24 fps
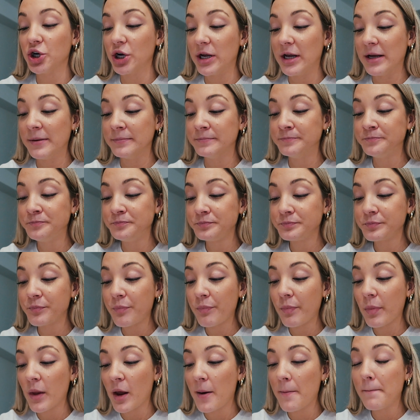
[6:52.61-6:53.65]
cream
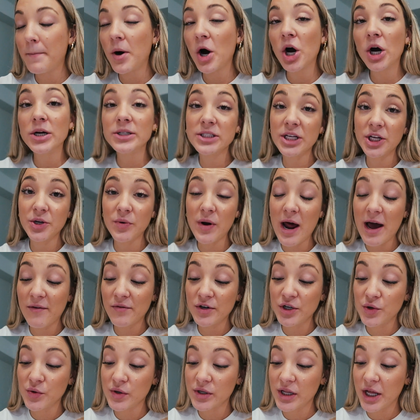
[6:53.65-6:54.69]
bars that you would have
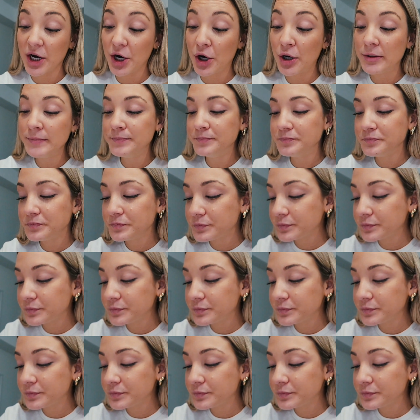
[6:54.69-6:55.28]
when you were little?